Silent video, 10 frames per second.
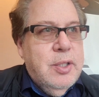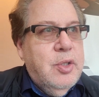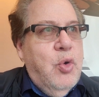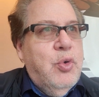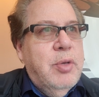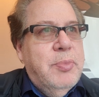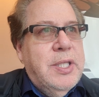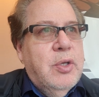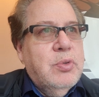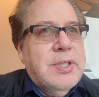Don't give me
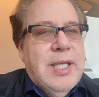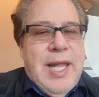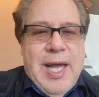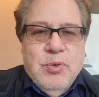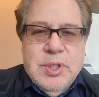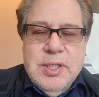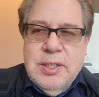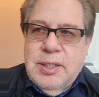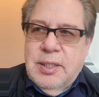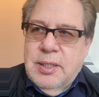those
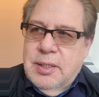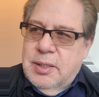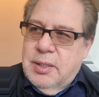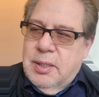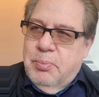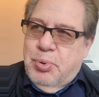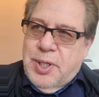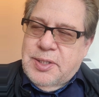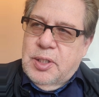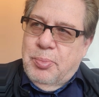lousy
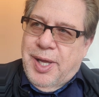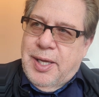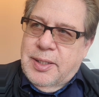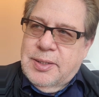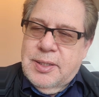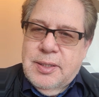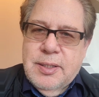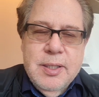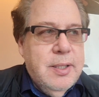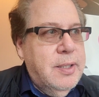pretzel bags
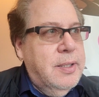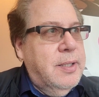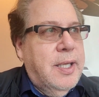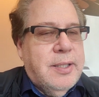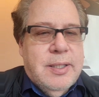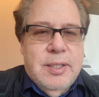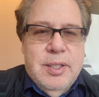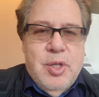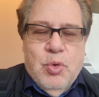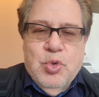that
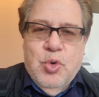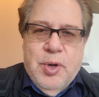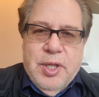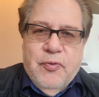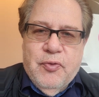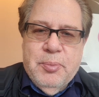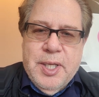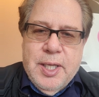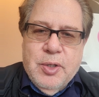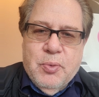don't do anything for
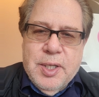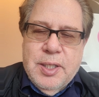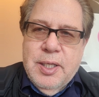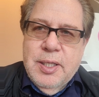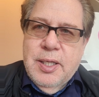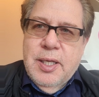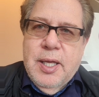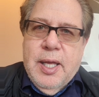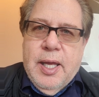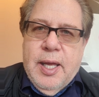me anyway,
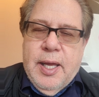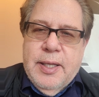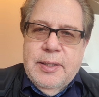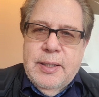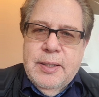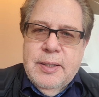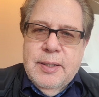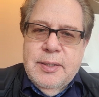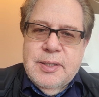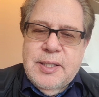
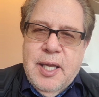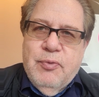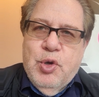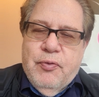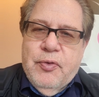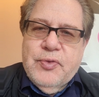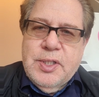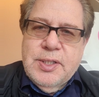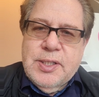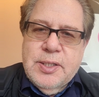and save your
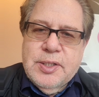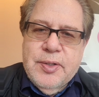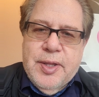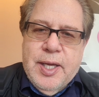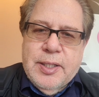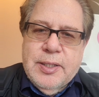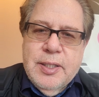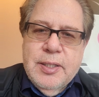15 cents on that.